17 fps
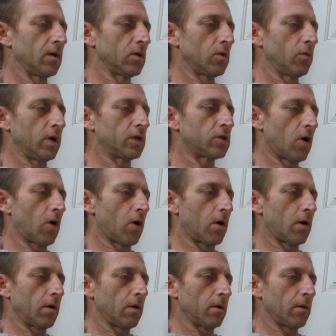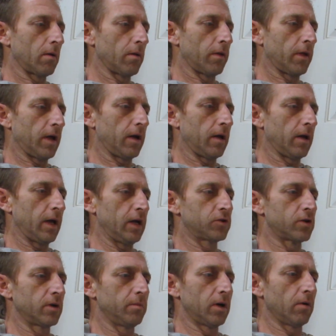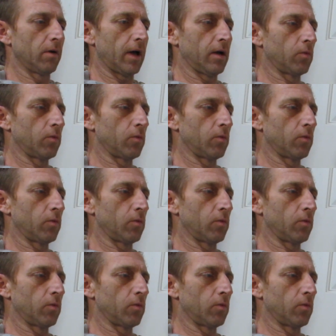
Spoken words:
which are the Eastern, Middle,